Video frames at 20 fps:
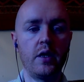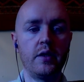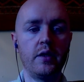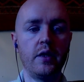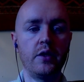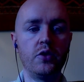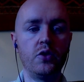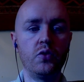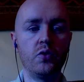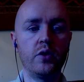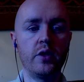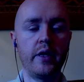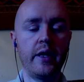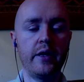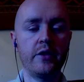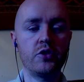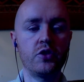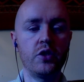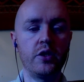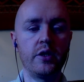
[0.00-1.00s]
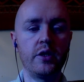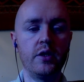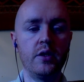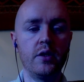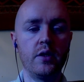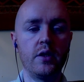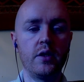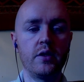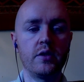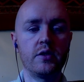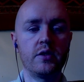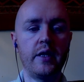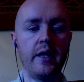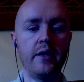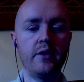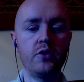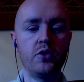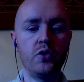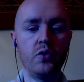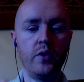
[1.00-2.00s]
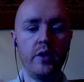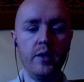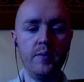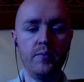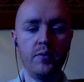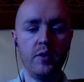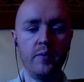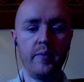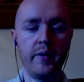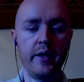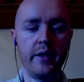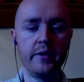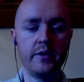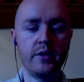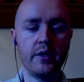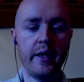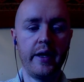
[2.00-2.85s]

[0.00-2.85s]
that you can actually start to implement